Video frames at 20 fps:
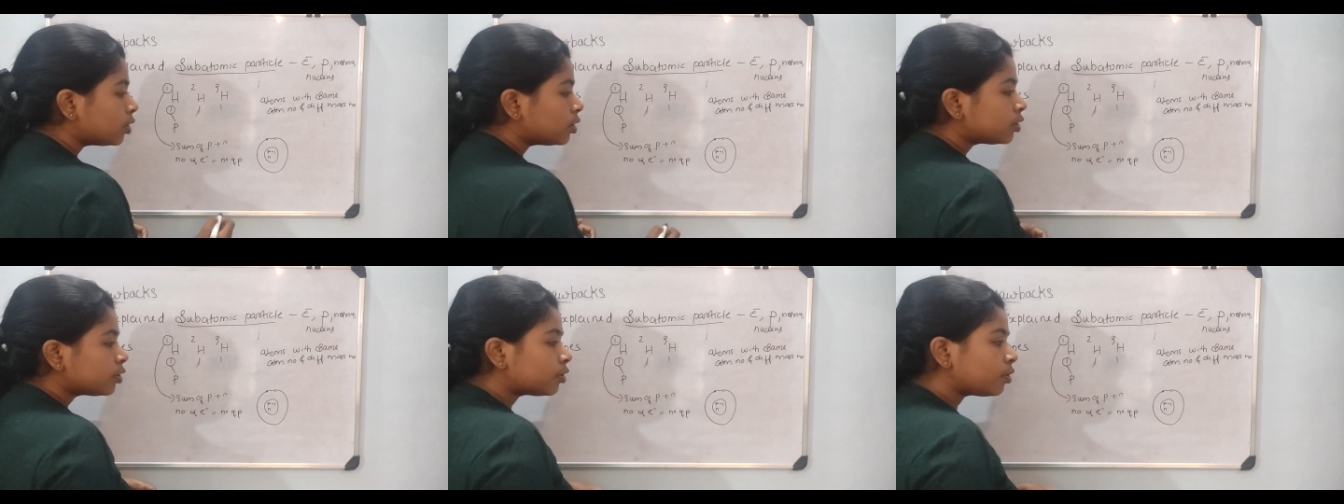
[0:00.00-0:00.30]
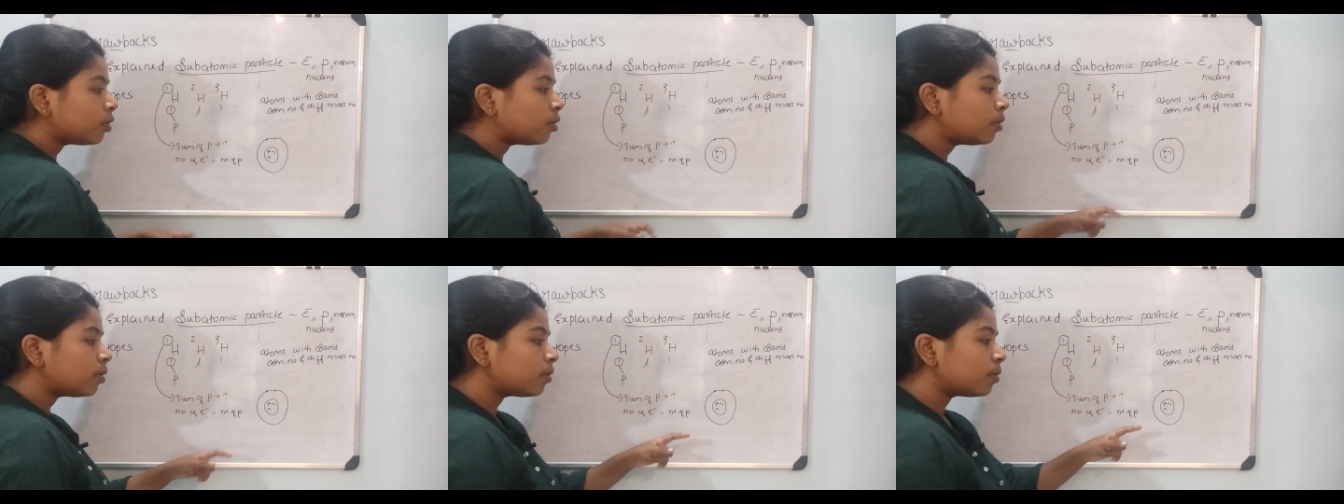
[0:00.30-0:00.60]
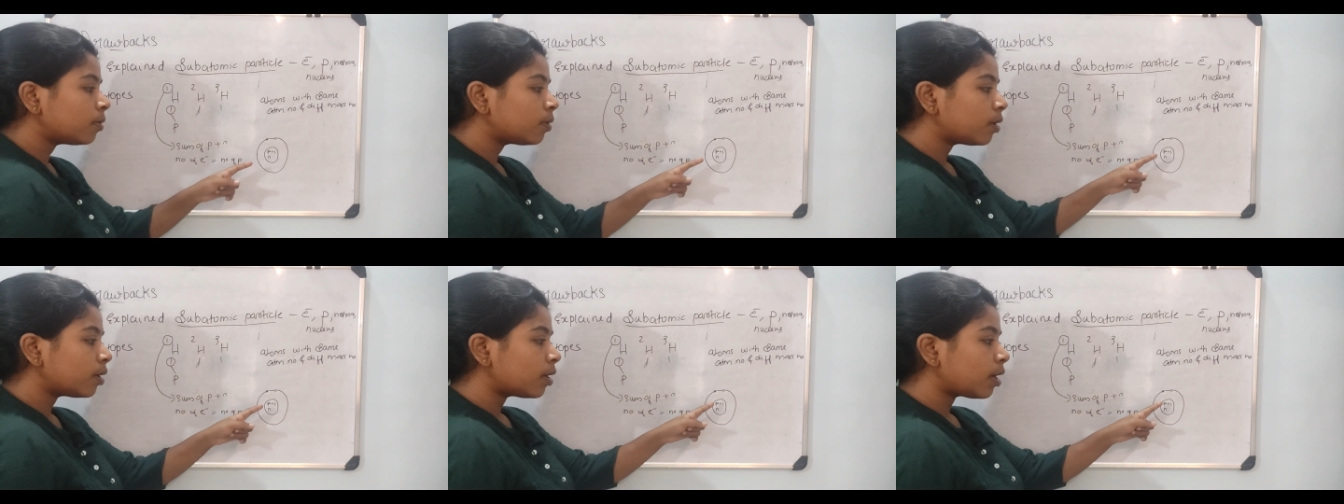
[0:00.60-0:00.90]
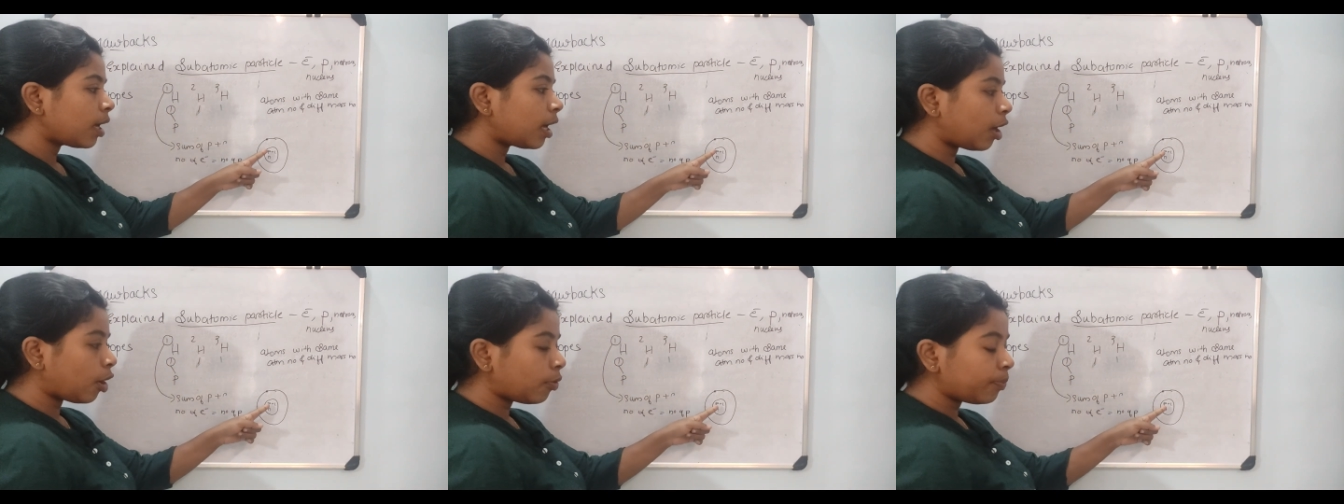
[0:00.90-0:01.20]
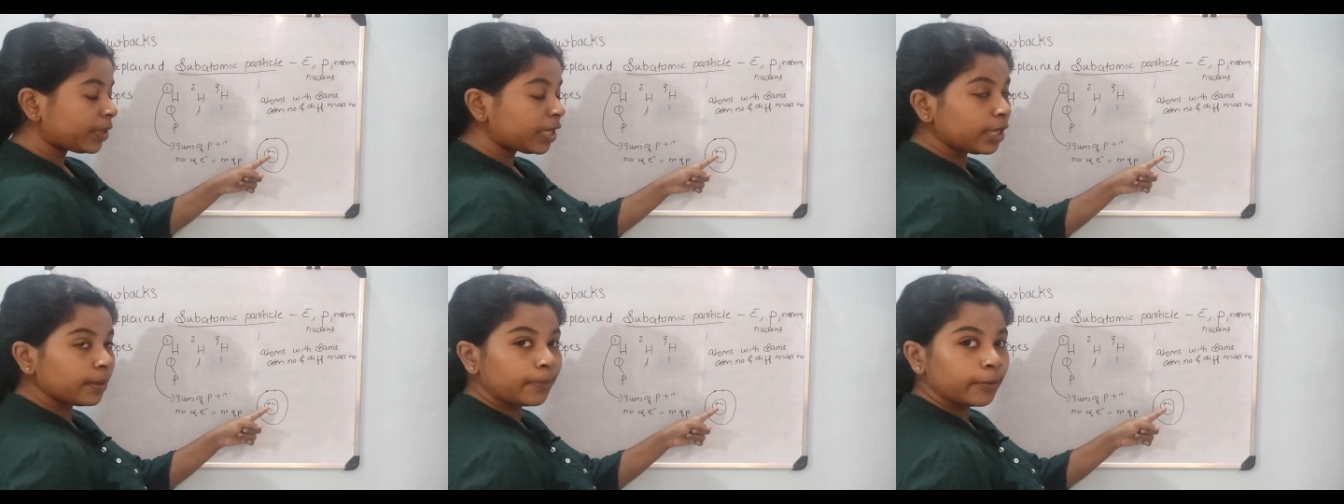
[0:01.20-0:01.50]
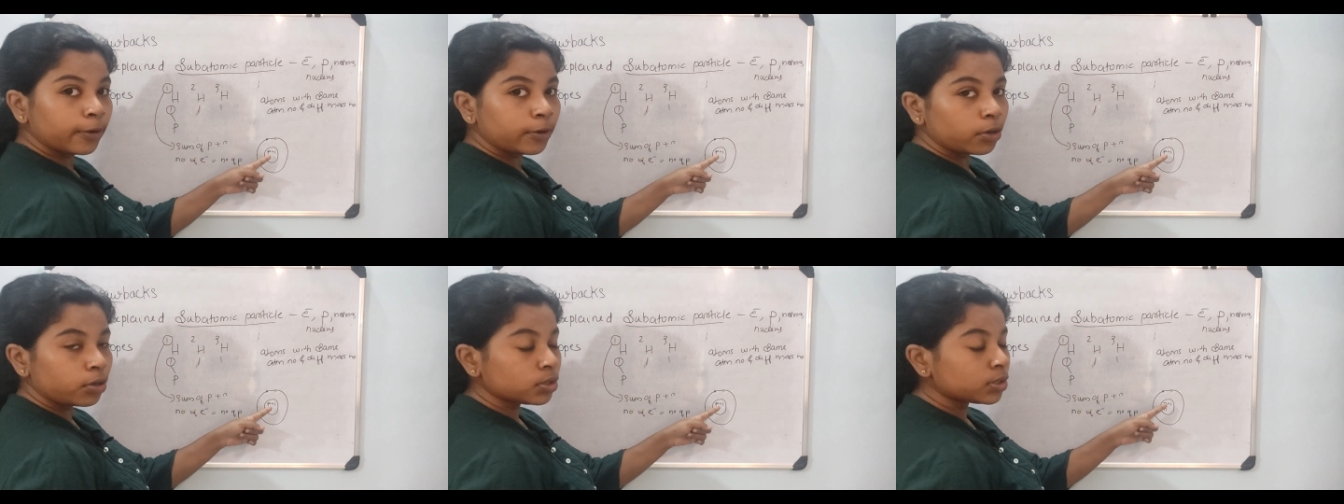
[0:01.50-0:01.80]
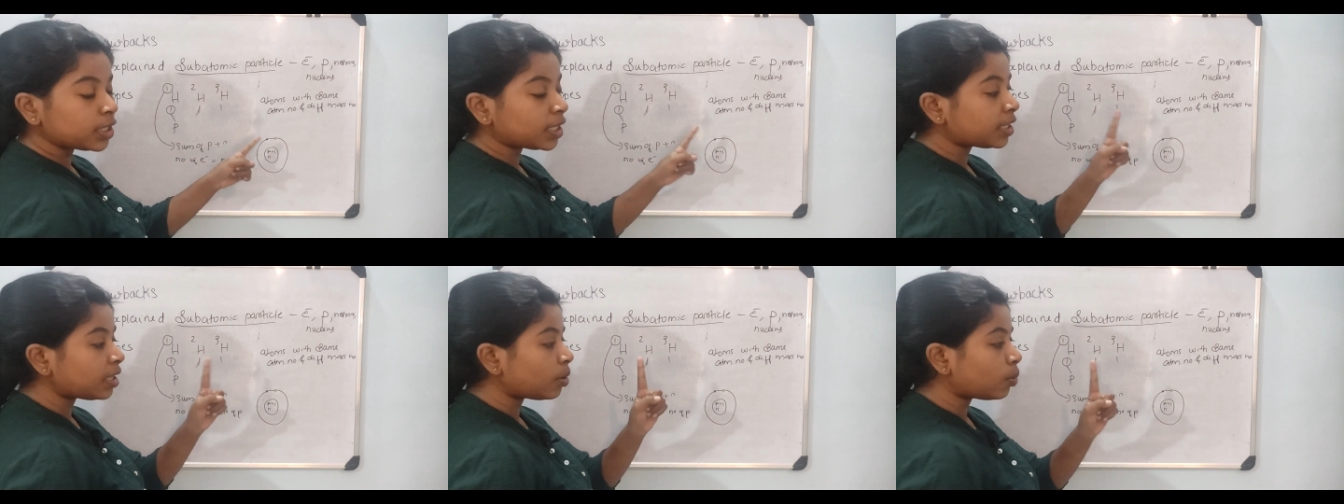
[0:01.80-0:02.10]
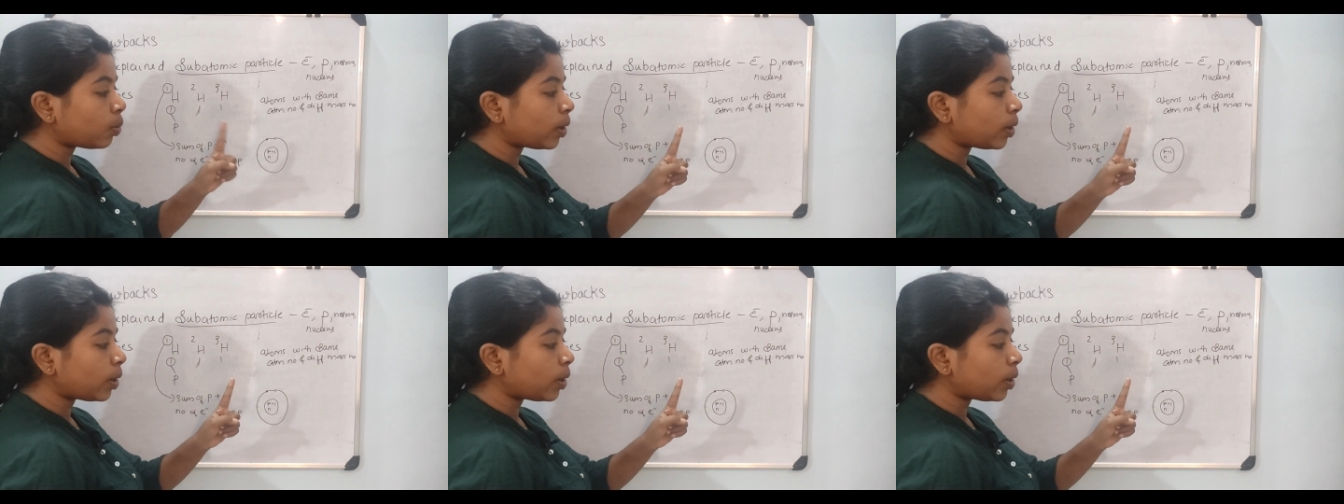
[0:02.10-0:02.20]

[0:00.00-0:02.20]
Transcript: So how many protons are there?